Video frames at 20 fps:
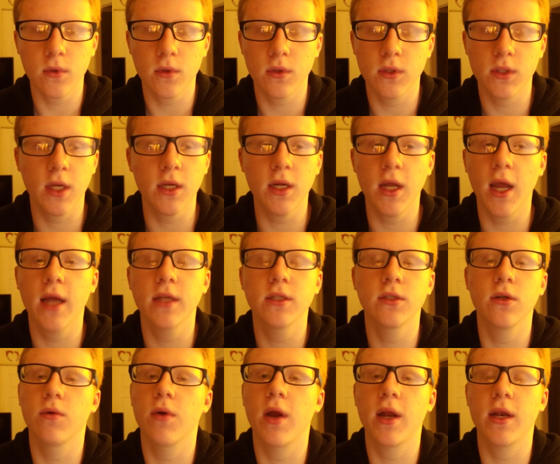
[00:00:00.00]
just letting you
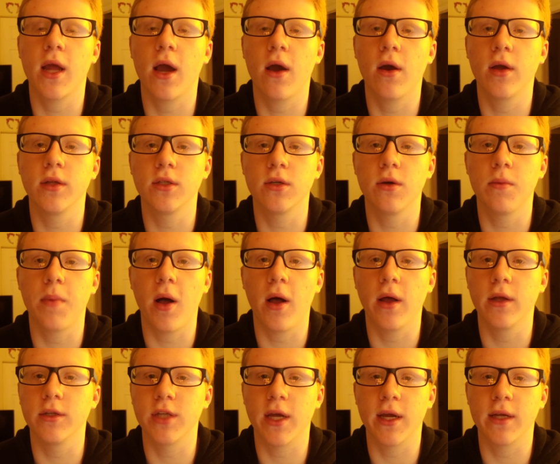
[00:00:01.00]
guys know right now, I do
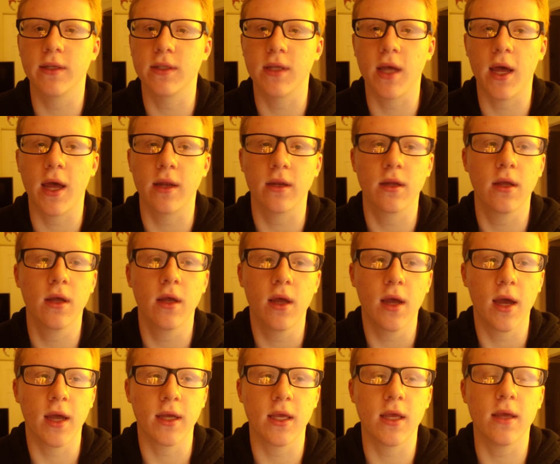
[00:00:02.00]
apologize that
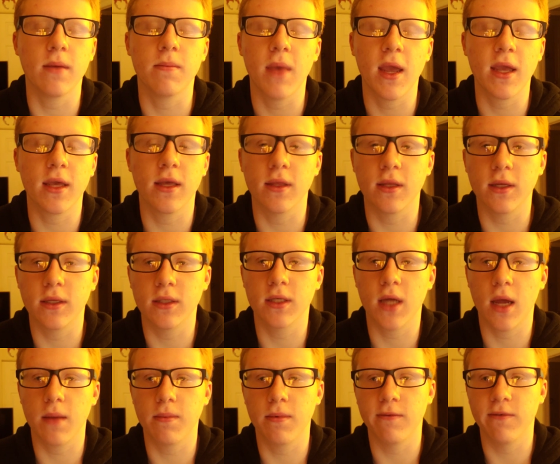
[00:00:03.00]
I keep making these
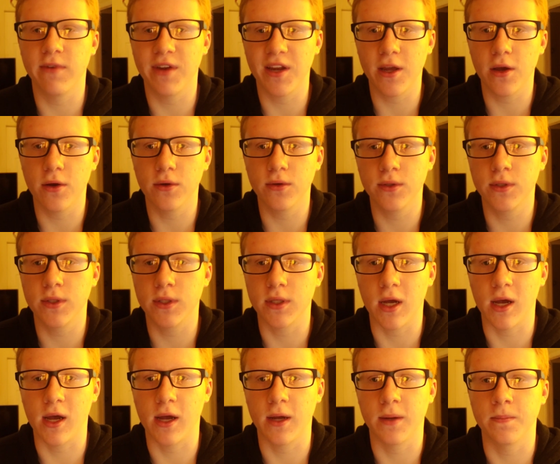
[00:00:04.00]
type of videos,
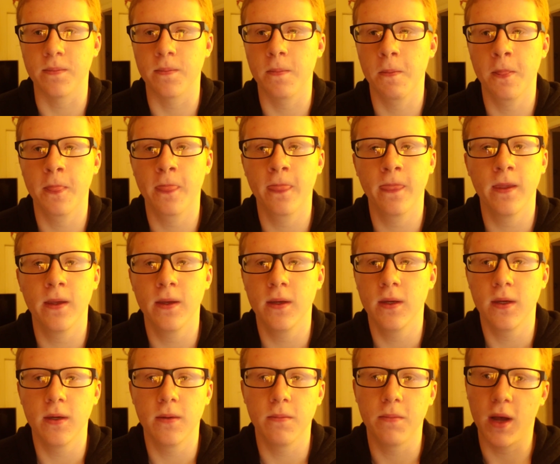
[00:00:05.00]

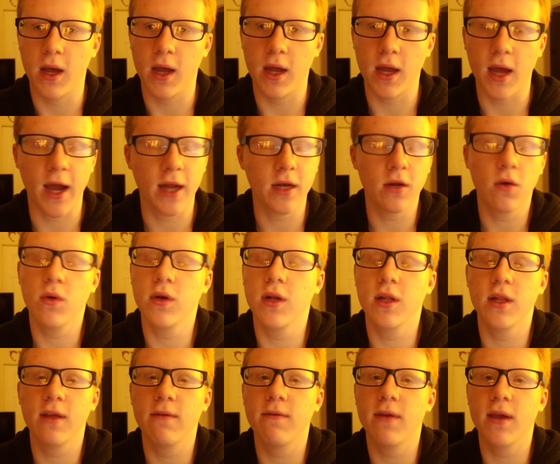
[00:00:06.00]
but I don't want
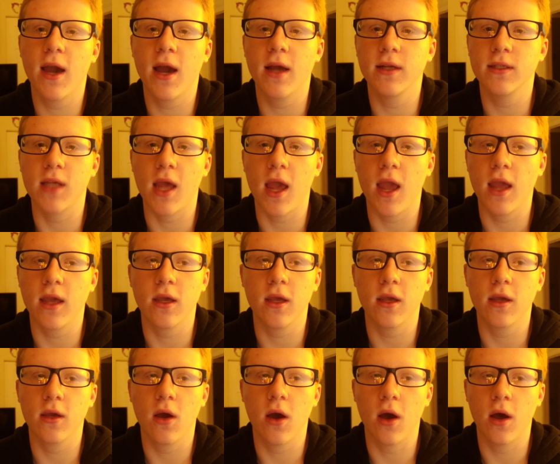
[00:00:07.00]
to leave you guys
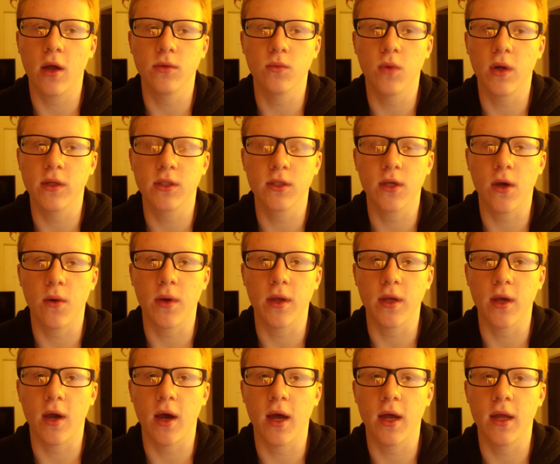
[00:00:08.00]
hanging on what's
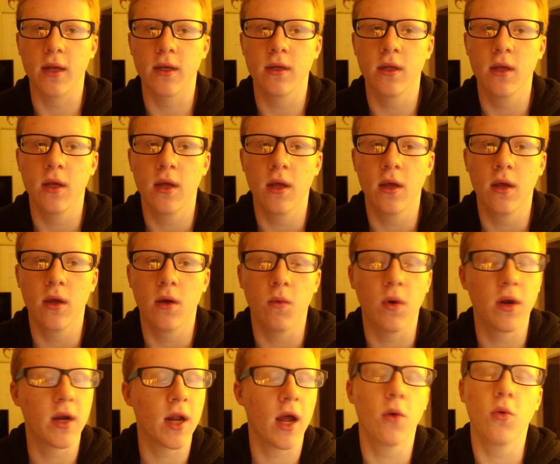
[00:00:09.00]
going on.
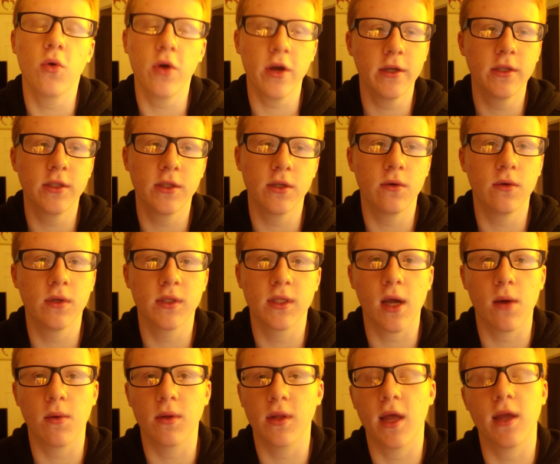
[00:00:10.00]
What I would do is
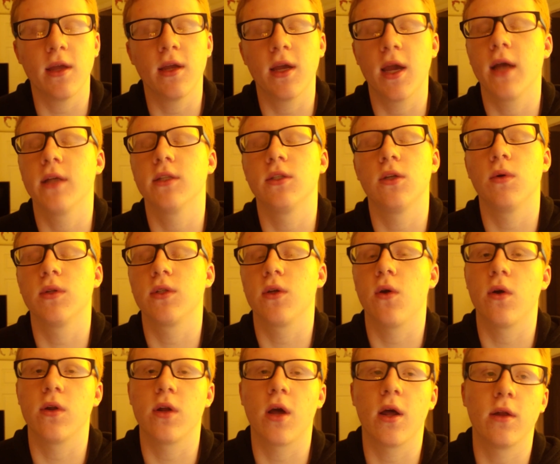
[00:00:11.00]
I would let you guys know what's
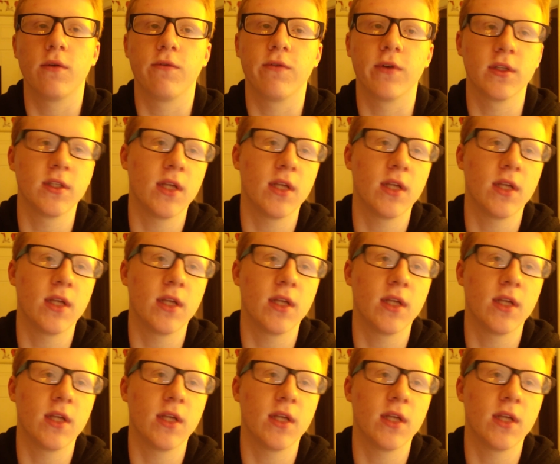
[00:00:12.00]
going on, for